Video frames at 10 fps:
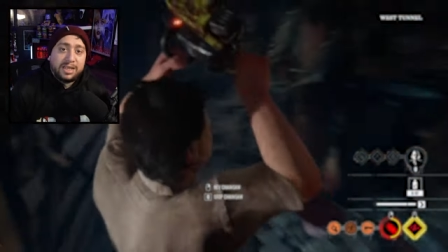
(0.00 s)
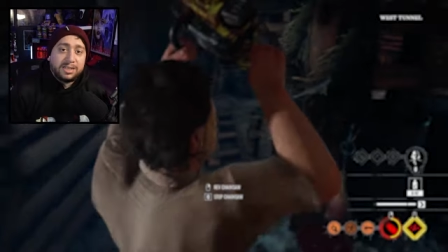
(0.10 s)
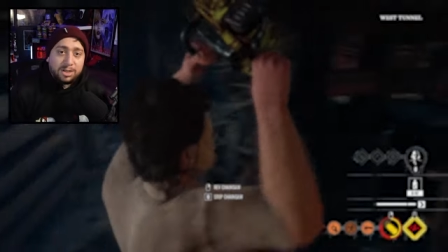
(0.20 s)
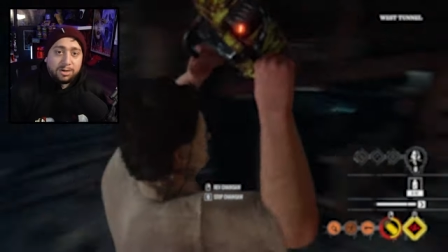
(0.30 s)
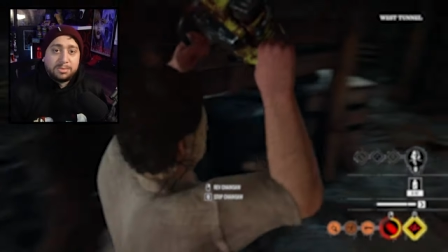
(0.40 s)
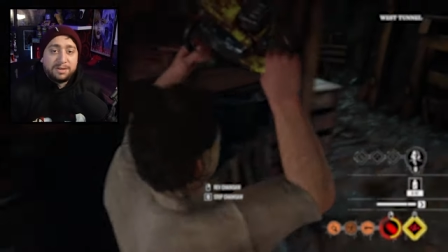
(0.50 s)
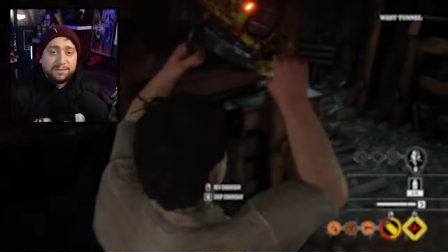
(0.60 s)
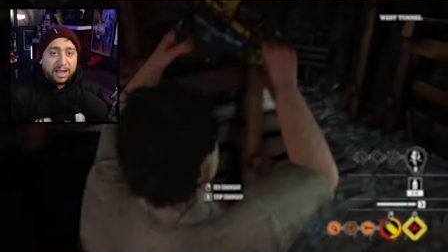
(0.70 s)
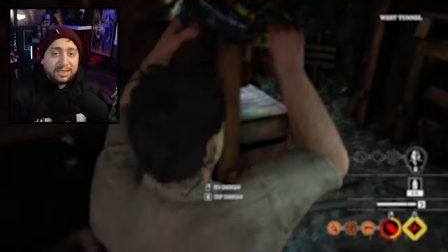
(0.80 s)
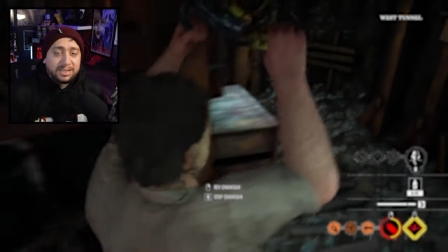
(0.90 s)
in terms
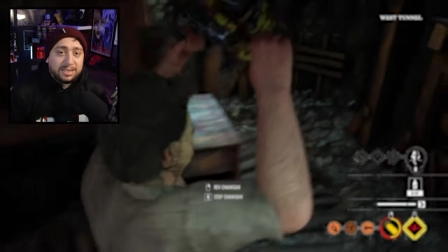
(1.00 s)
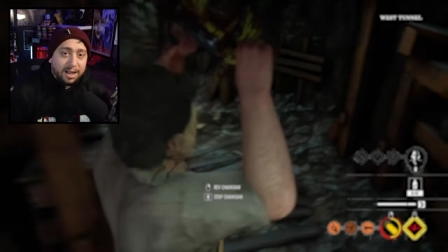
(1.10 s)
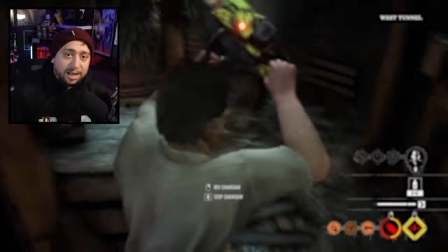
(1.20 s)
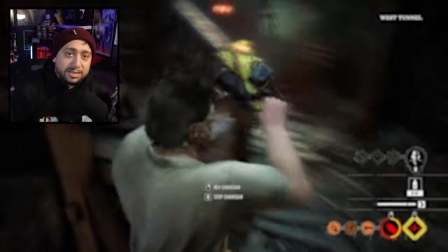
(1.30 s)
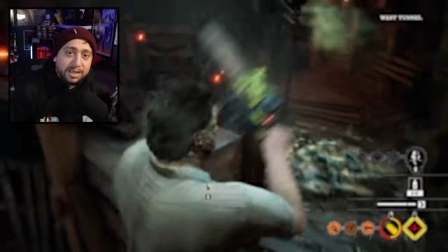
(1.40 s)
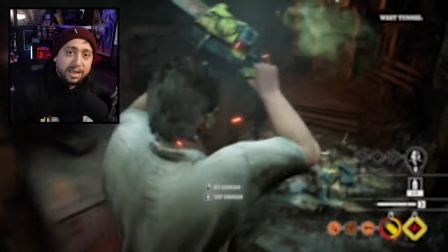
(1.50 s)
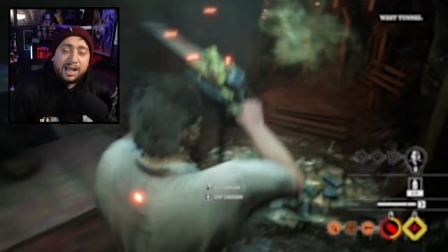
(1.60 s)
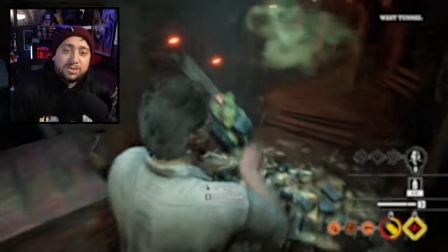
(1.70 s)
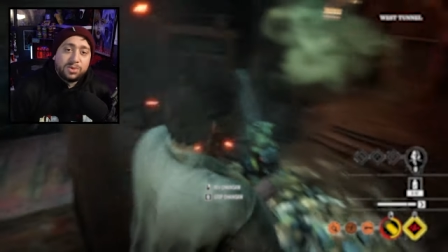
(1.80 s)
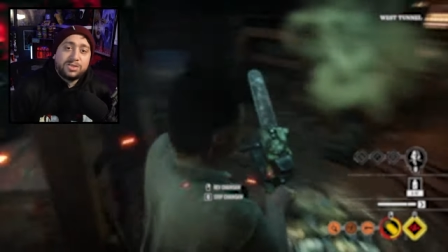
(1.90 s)
of licensed content,
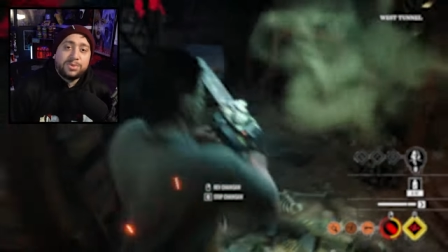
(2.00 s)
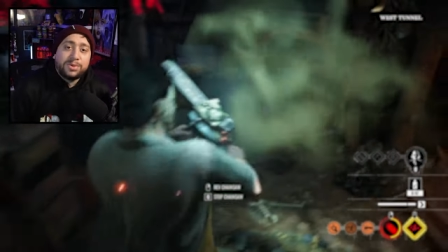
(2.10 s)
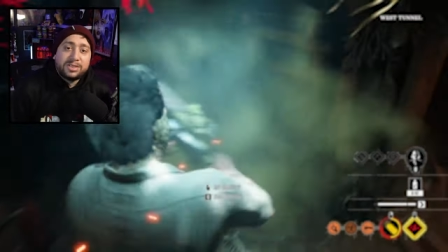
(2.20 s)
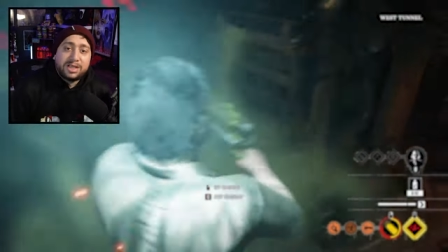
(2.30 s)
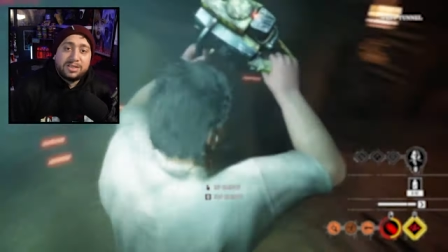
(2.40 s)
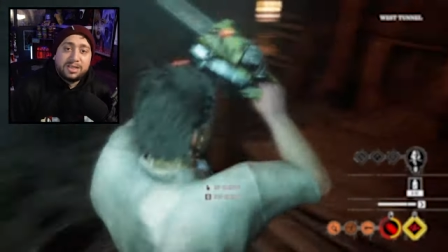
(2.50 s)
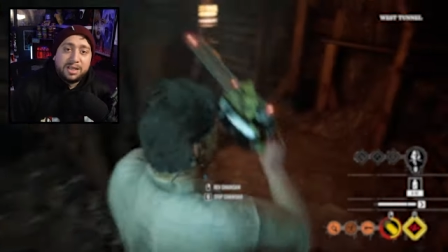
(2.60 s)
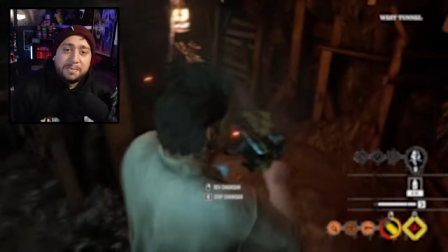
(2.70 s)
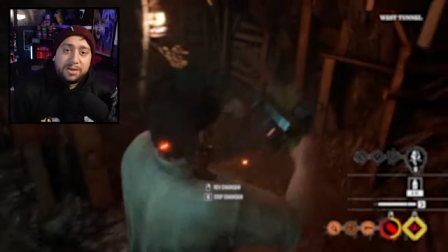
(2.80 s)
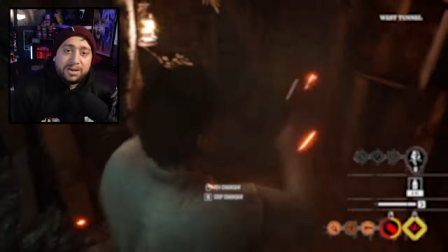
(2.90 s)
as well as we reach out to the
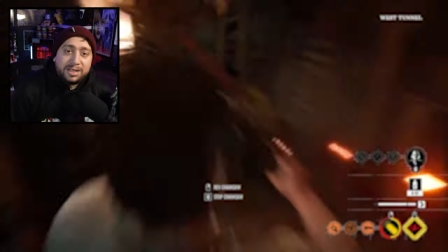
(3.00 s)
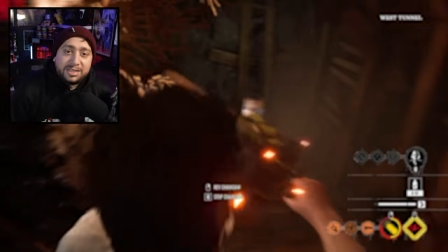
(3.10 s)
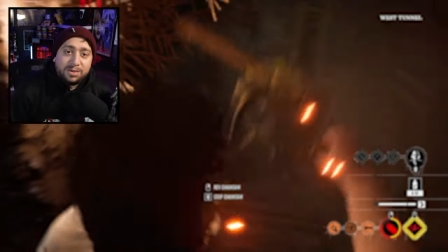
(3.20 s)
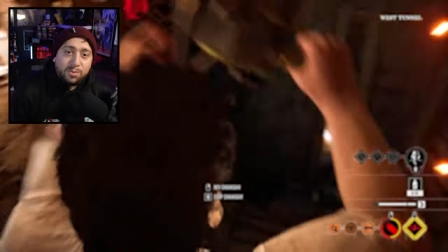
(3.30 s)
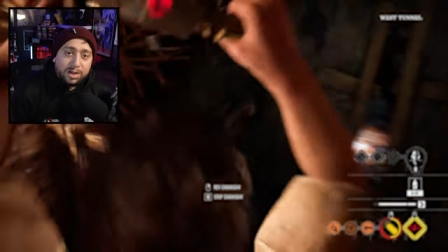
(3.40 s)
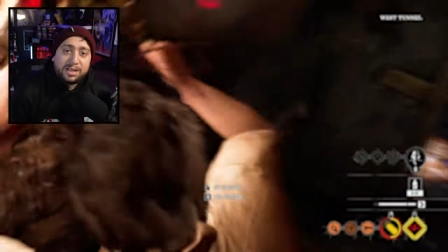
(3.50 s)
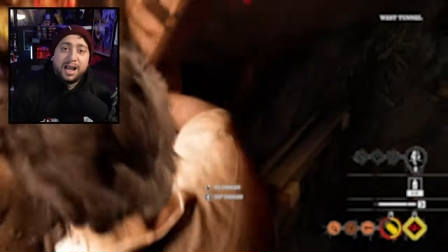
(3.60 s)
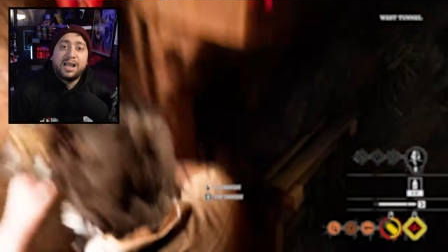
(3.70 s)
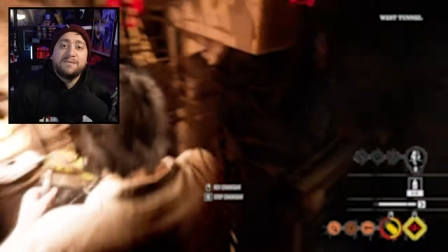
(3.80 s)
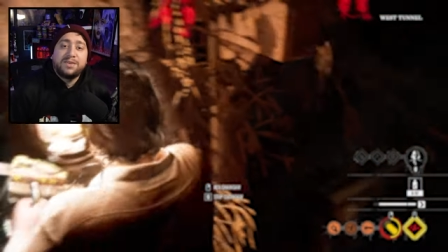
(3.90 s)
community and see what
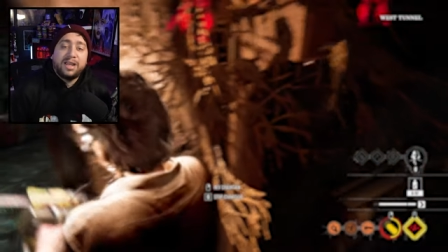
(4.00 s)
kind of